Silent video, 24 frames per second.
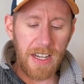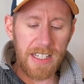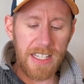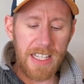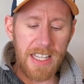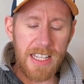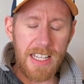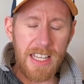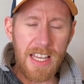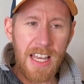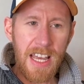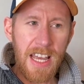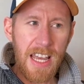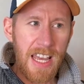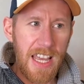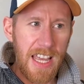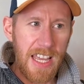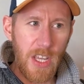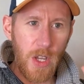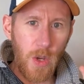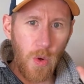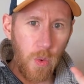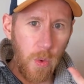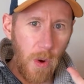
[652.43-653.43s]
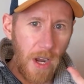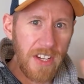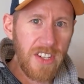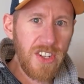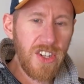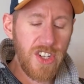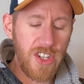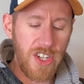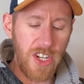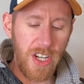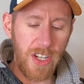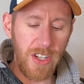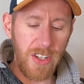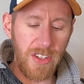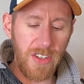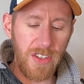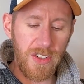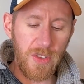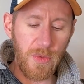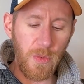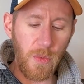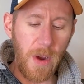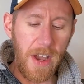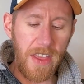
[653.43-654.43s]
He
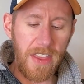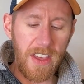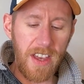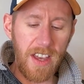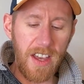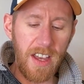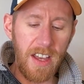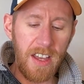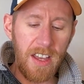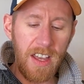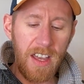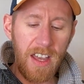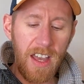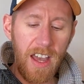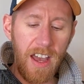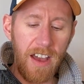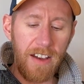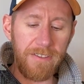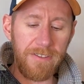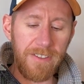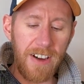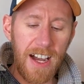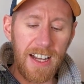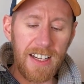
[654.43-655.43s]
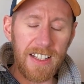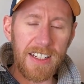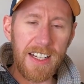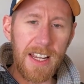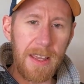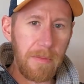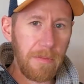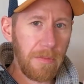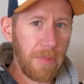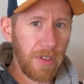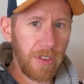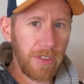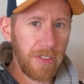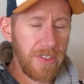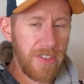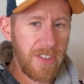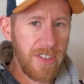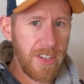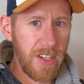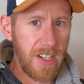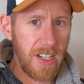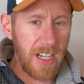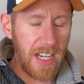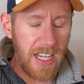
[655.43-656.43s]
questions whether a violent impulse
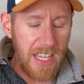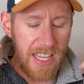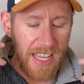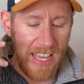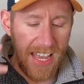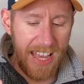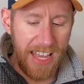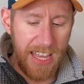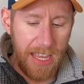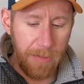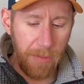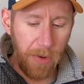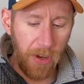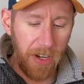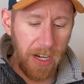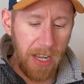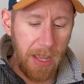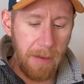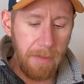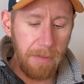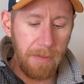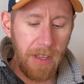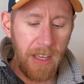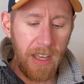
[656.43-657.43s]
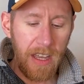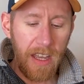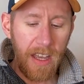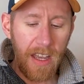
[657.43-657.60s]
suddenly came on him